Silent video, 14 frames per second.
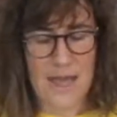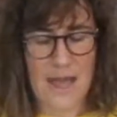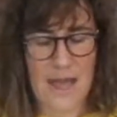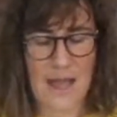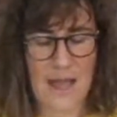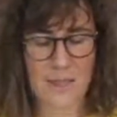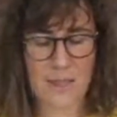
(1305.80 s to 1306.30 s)

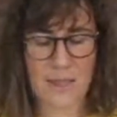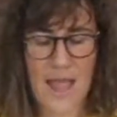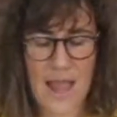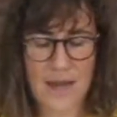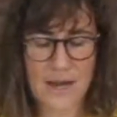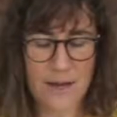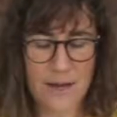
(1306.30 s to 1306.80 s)
And
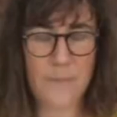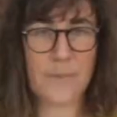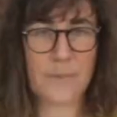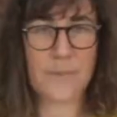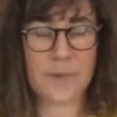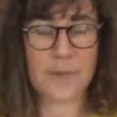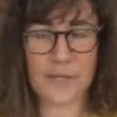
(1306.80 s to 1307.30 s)
then
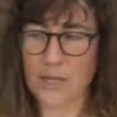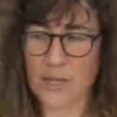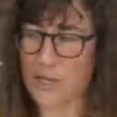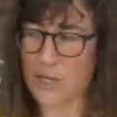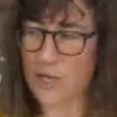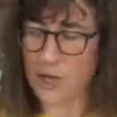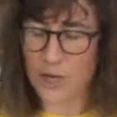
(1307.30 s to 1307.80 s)

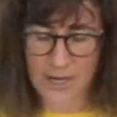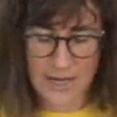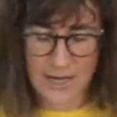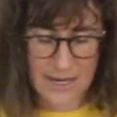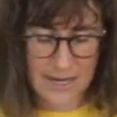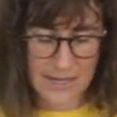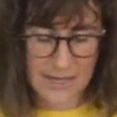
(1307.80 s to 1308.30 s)
you're going to